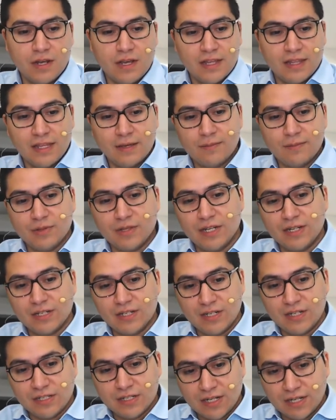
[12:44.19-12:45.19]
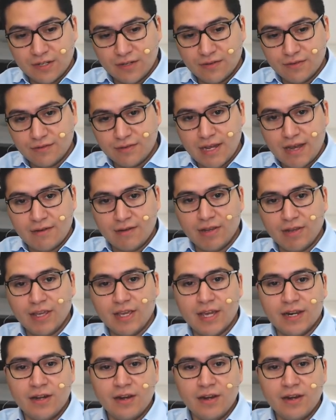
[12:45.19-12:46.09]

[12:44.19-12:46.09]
I think potentially it's going to go down again.